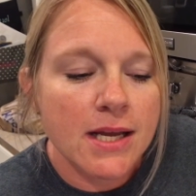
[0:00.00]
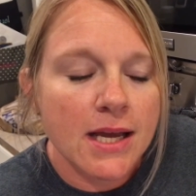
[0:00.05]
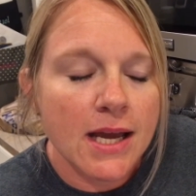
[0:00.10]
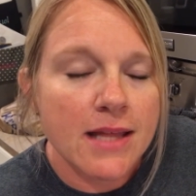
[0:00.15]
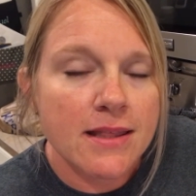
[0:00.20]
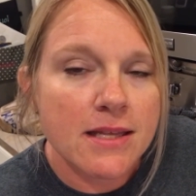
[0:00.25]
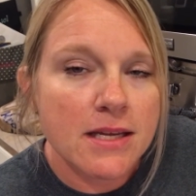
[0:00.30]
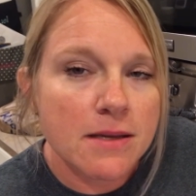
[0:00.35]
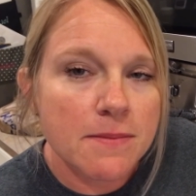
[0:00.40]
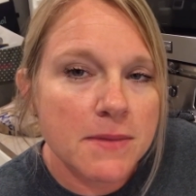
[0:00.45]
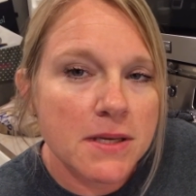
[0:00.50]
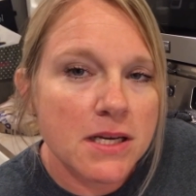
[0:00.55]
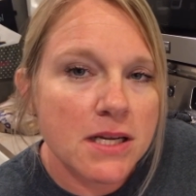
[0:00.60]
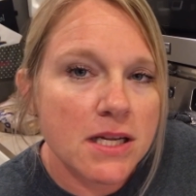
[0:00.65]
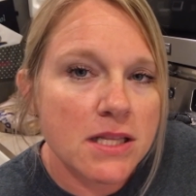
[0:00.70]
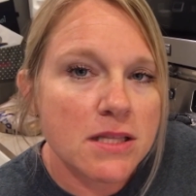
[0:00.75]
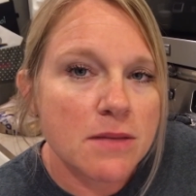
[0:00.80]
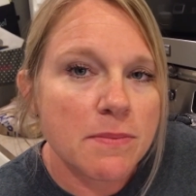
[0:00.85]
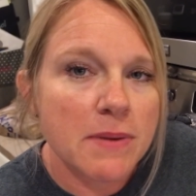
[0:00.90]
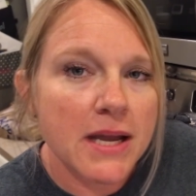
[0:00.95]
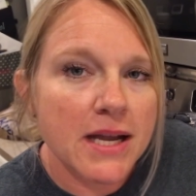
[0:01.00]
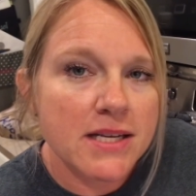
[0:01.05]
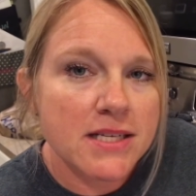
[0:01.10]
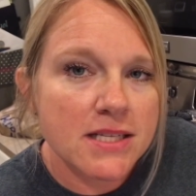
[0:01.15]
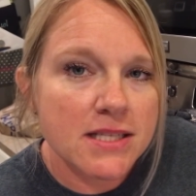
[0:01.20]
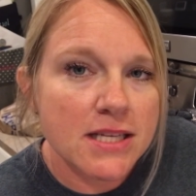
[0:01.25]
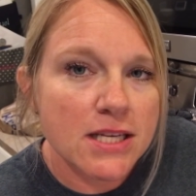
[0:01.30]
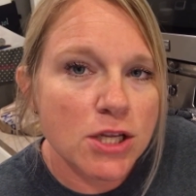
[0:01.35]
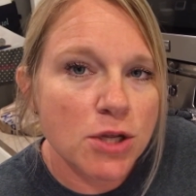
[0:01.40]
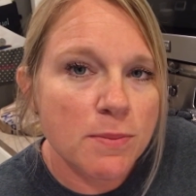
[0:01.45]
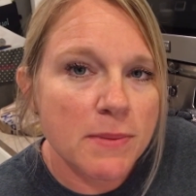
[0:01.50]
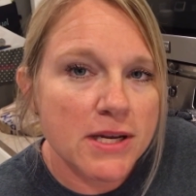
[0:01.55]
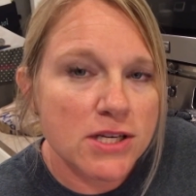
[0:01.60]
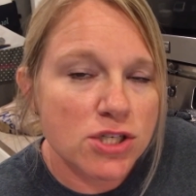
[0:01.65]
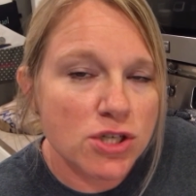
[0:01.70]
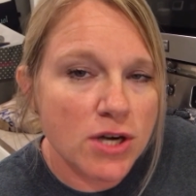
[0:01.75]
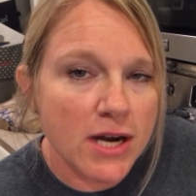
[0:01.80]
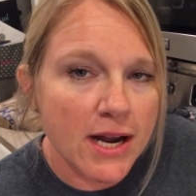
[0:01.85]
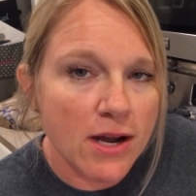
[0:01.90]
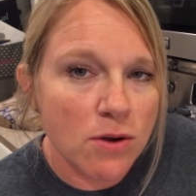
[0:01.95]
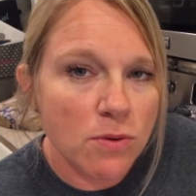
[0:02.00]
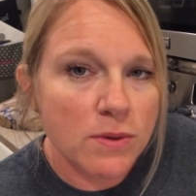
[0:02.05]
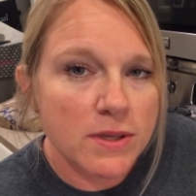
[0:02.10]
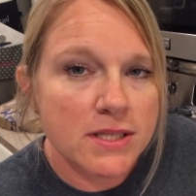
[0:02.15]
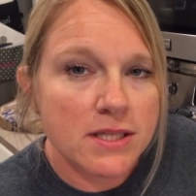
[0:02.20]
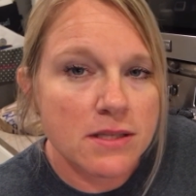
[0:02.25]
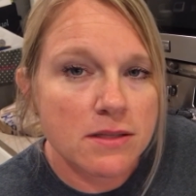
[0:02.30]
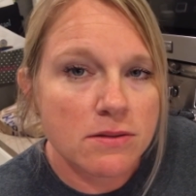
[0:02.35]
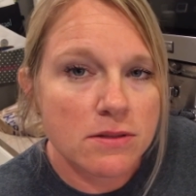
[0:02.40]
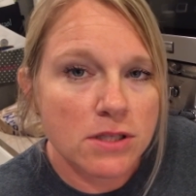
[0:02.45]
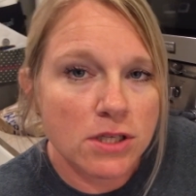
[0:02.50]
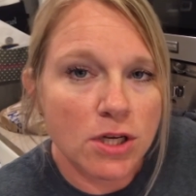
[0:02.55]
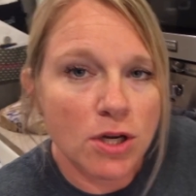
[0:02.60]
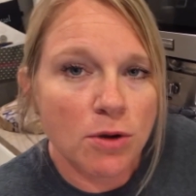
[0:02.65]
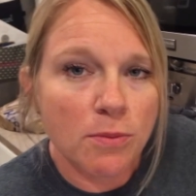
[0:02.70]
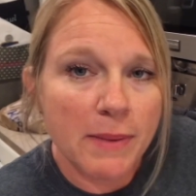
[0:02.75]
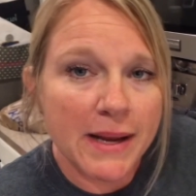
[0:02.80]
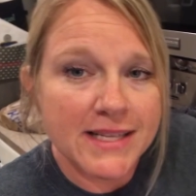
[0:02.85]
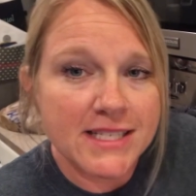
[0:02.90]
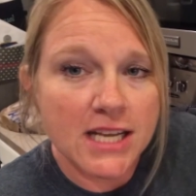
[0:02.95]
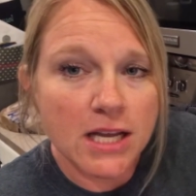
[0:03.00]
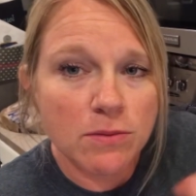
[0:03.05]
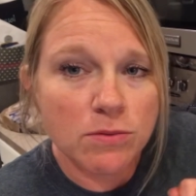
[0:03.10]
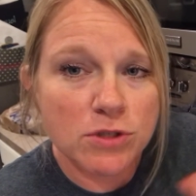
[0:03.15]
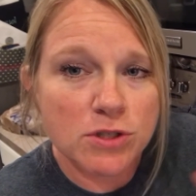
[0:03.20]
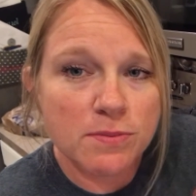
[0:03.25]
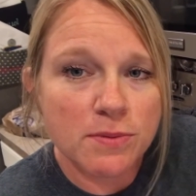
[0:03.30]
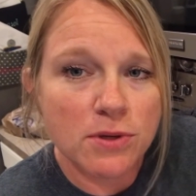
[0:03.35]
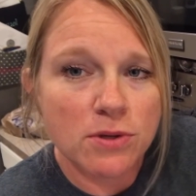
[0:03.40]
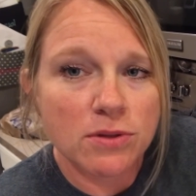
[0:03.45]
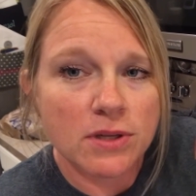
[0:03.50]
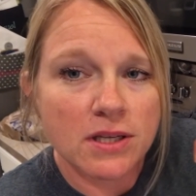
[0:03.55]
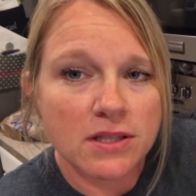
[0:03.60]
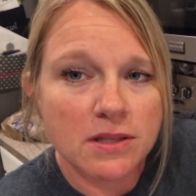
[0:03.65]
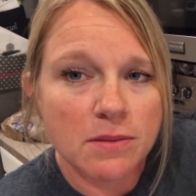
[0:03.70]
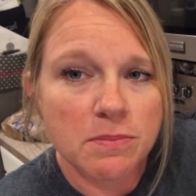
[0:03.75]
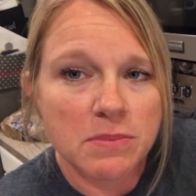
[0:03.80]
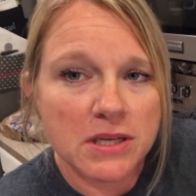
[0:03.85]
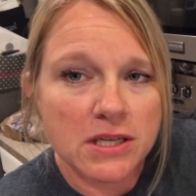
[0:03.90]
I think I'm going to get the pectin that you measure out with, you know, by tablespoon, like the